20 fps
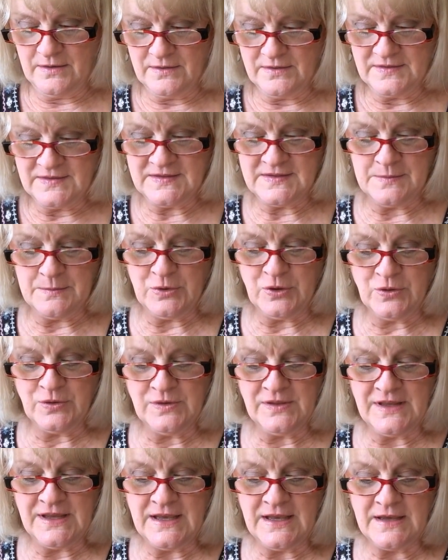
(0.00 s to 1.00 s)
some
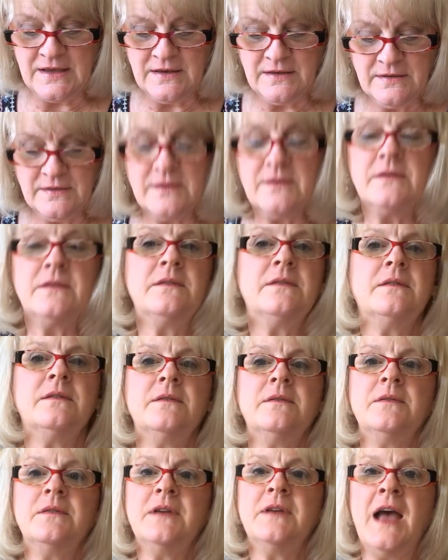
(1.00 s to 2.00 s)
early
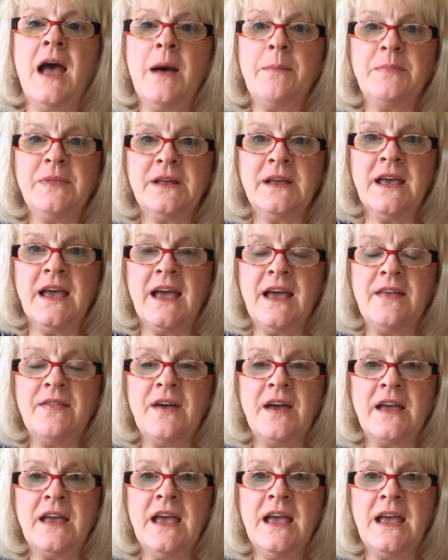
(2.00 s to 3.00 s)
applique
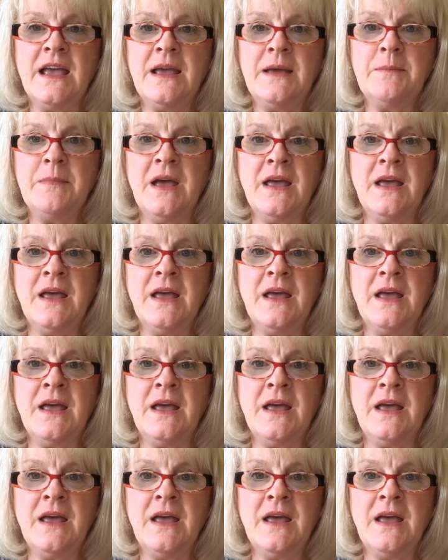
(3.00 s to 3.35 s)
that came